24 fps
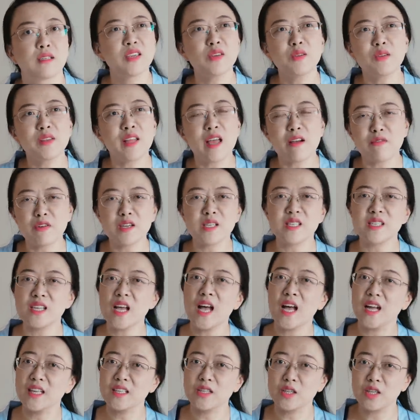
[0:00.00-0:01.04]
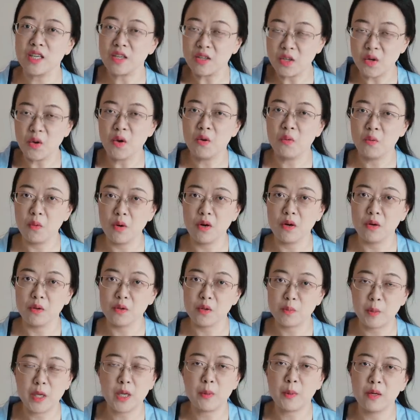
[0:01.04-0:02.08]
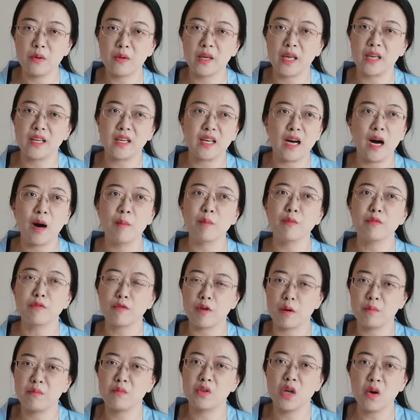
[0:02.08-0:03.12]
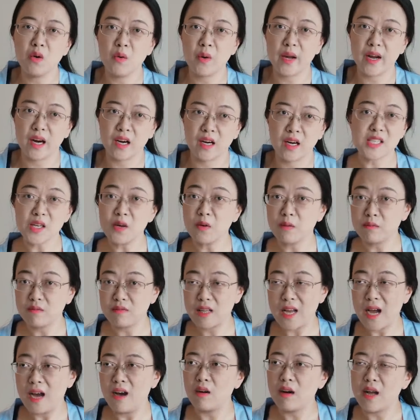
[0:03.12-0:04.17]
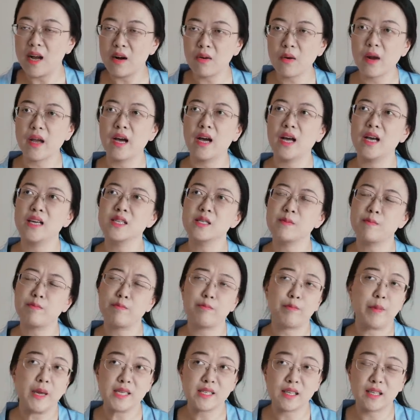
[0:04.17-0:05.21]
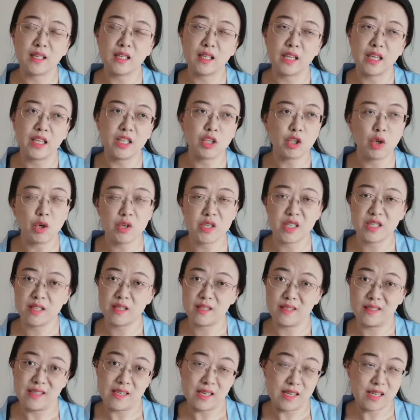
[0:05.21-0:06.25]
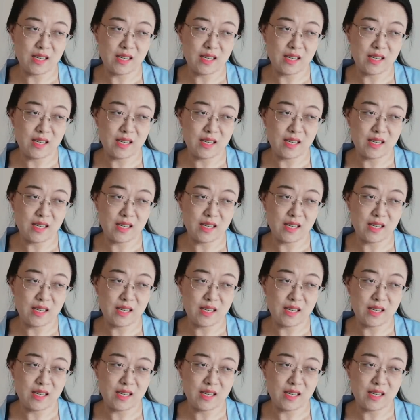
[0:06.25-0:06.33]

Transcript: You never said in your world people can come from nowhere. So now Arya is basically not just